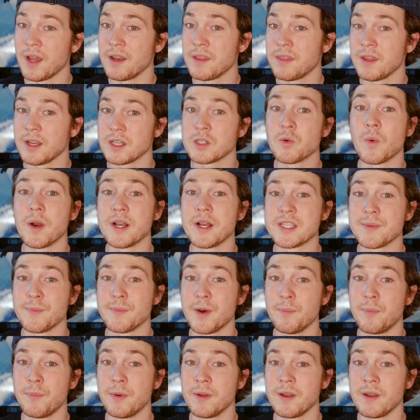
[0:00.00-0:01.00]
I'd think twice
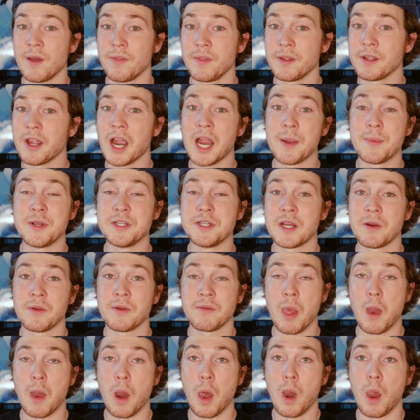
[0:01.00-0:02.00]
about putting out the garbage
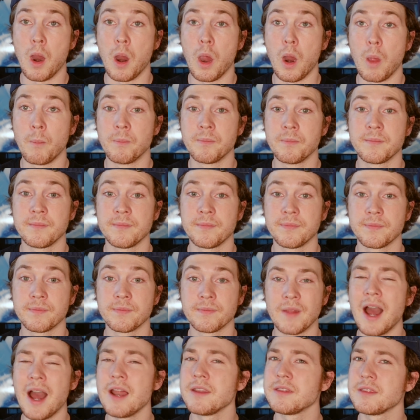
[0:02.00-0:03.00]
out.
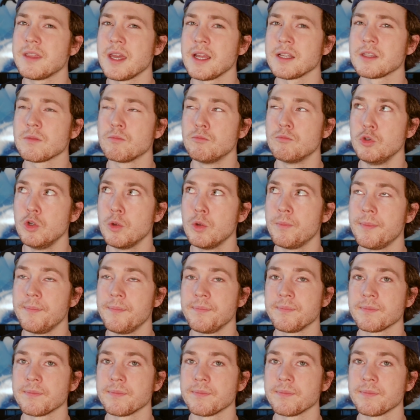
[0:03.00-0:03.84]
I'd think, whoop.